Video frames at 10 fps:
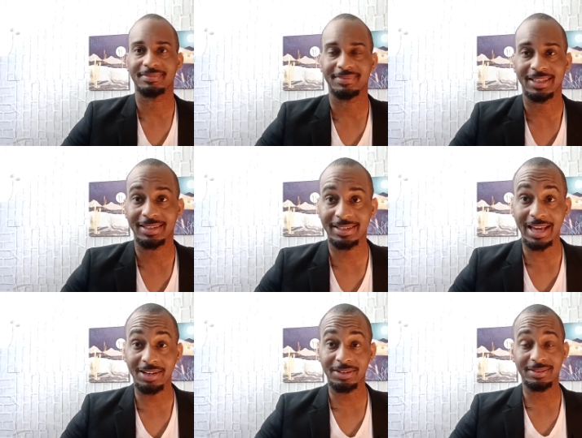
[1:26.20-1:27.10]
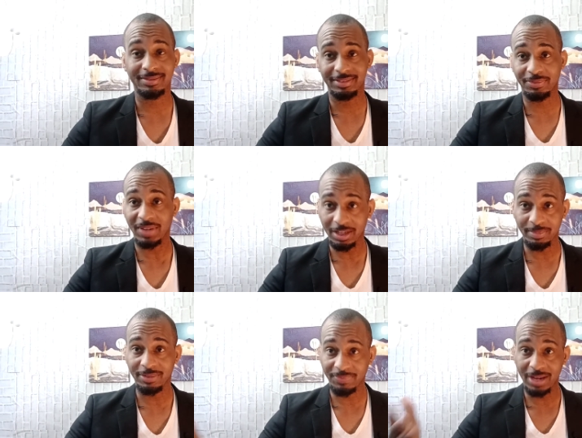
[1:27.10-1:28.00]
Stellar
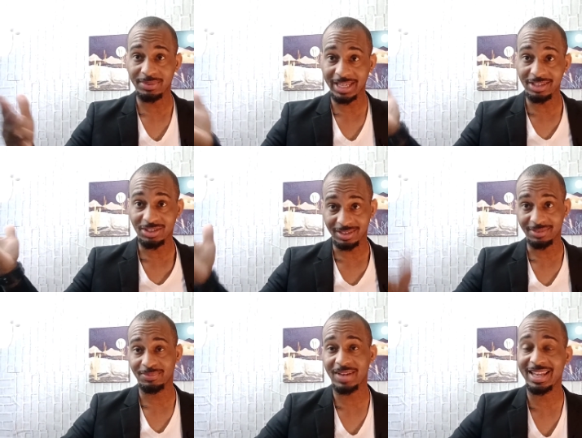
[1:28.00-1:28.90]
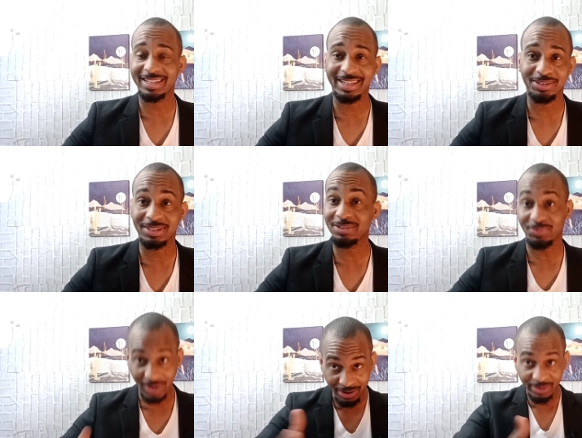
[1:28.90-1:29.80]
Development Foundation validators. That's
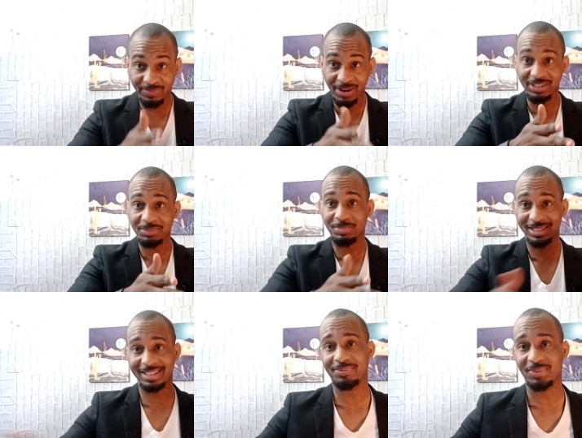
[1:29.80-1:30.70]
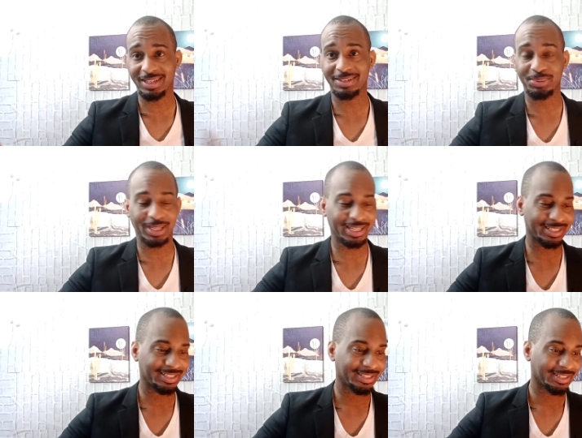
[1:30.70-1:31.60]
very, very specific, okay?
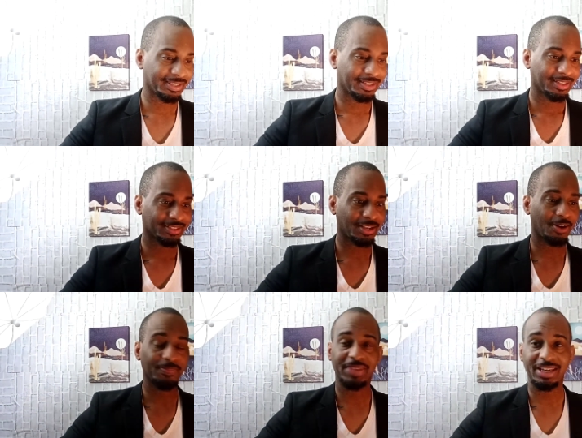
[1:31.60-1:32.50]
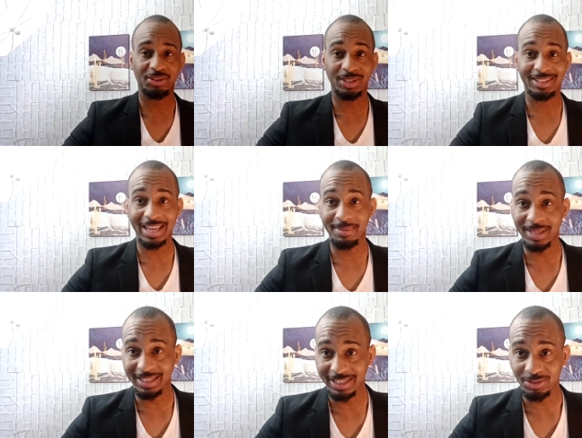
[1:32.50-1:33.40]
So they issued a
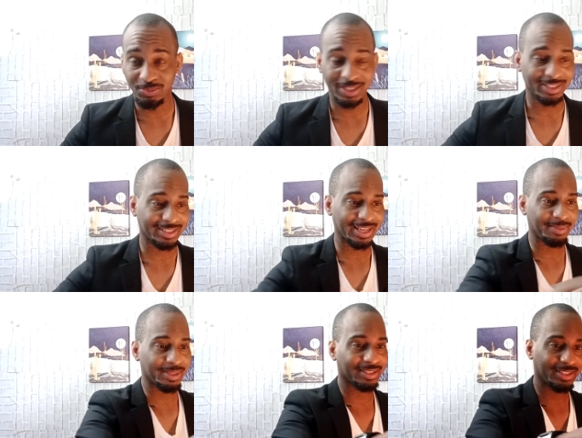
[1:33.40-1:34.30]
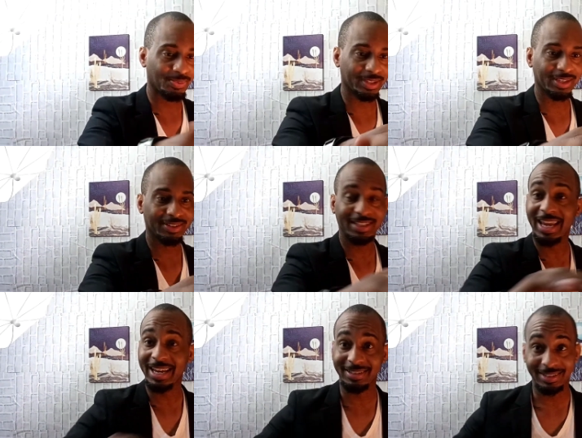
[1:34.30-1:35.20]
statement. Let's read the statement, see what they're
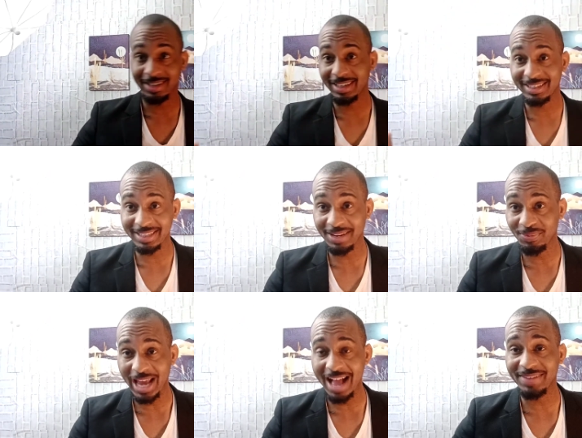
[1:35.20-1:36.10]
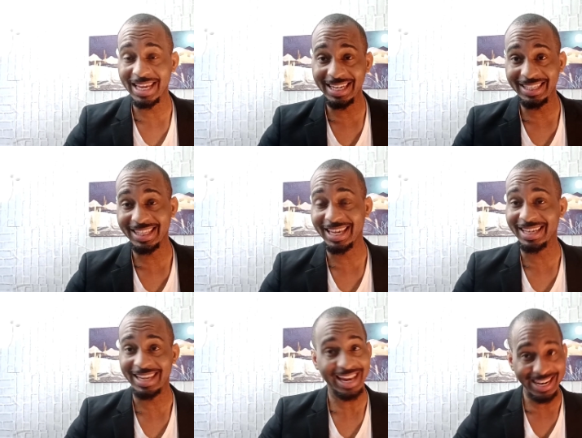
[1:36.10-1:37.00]
saying. Let's see if we have
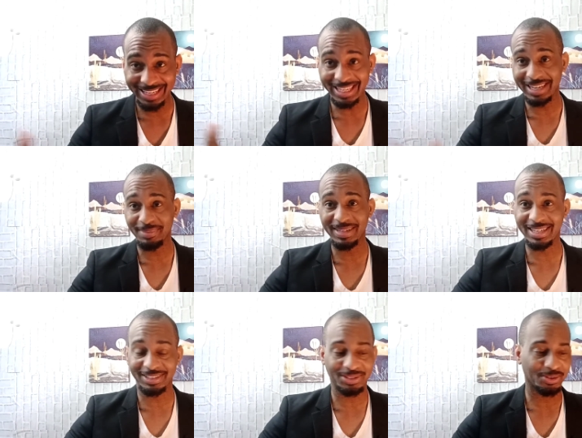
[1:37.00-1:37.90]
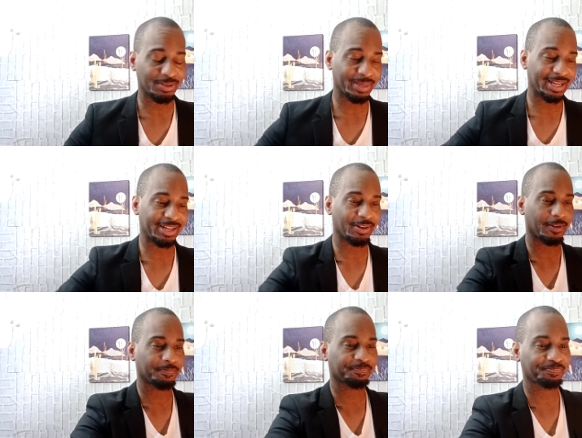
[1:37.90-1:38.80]
anything, anything to be concerned about at all.